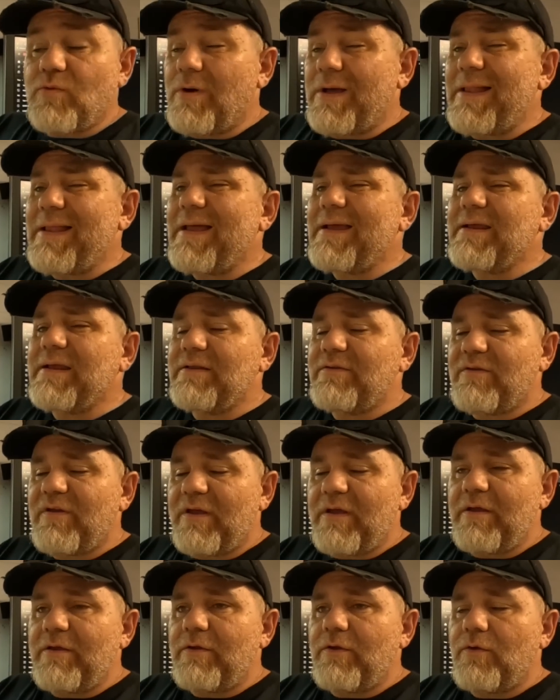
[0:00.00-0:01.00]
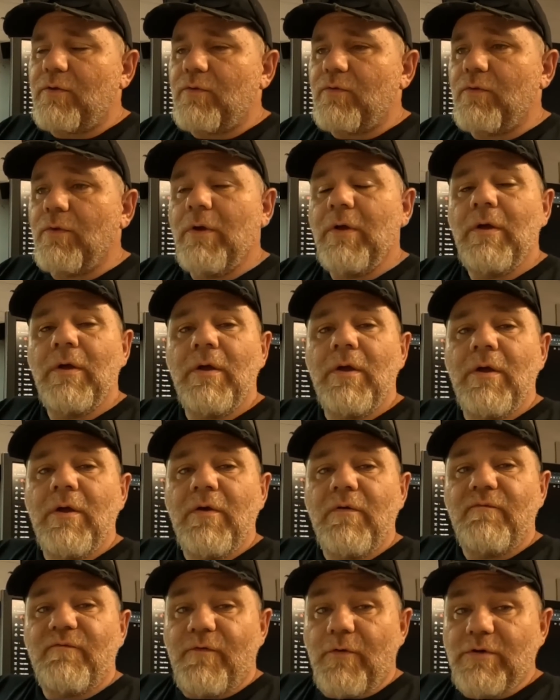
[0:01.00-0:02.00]
Well, I can tell you
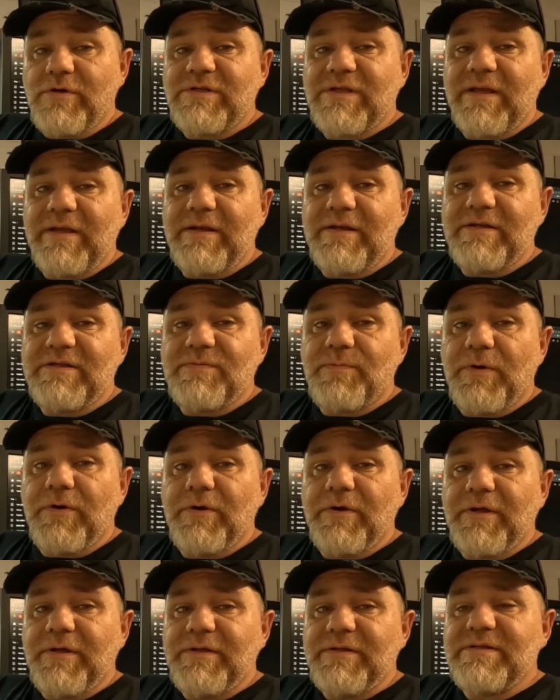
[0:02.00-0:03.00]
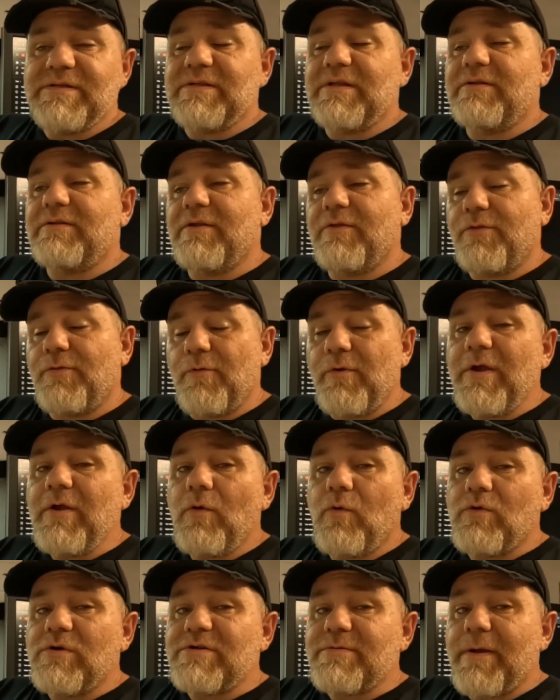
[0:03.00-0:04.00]
first-hand experience that the 3
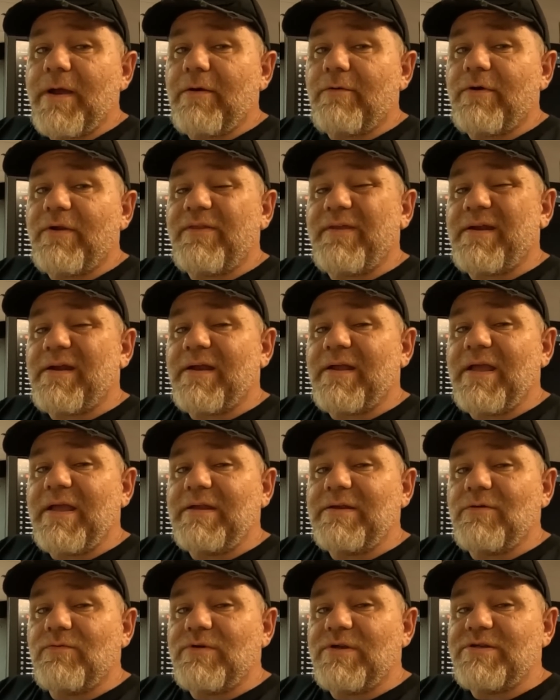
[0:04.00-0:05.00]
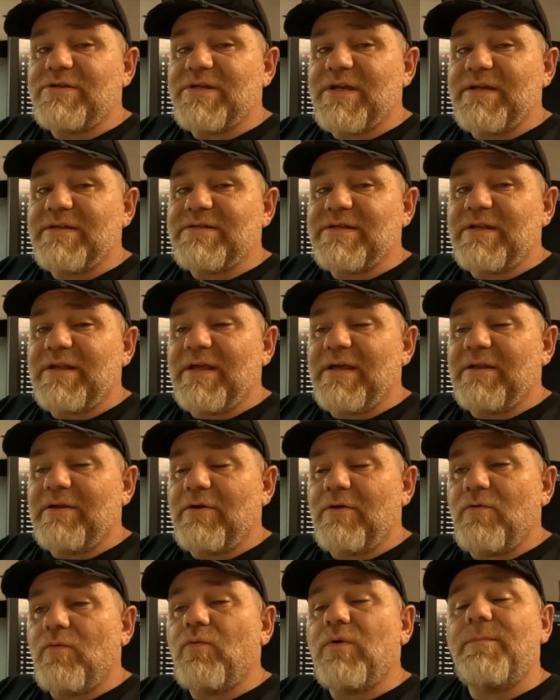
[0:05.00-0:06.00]
horsepower that I gained on the Chassis Dyno